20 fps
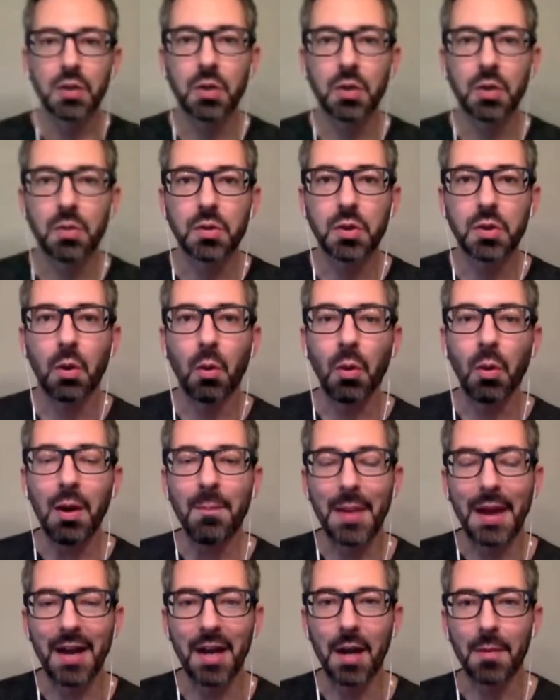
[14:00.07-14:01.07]
I want to
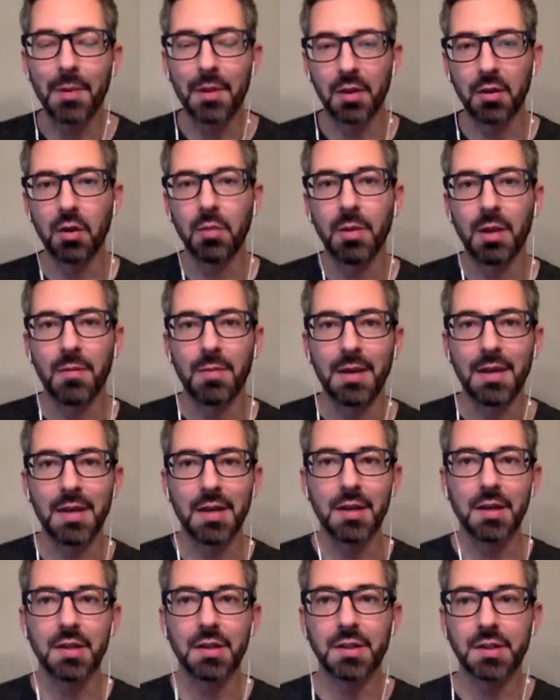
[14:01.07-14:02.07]
back up a little bit
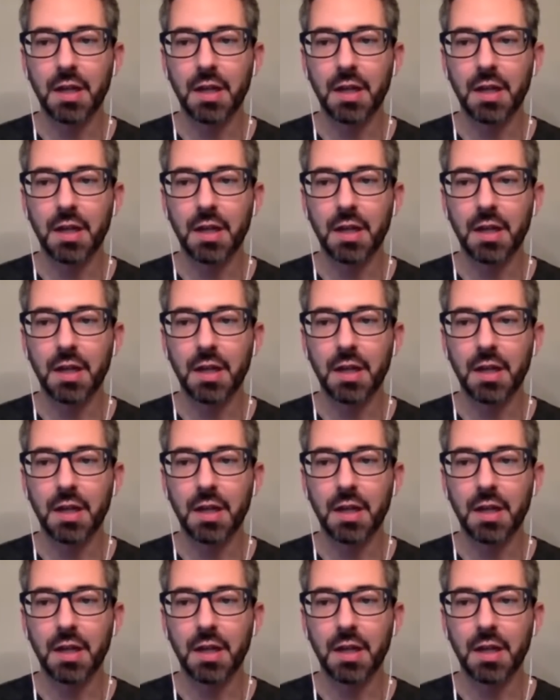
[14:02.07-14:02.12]
because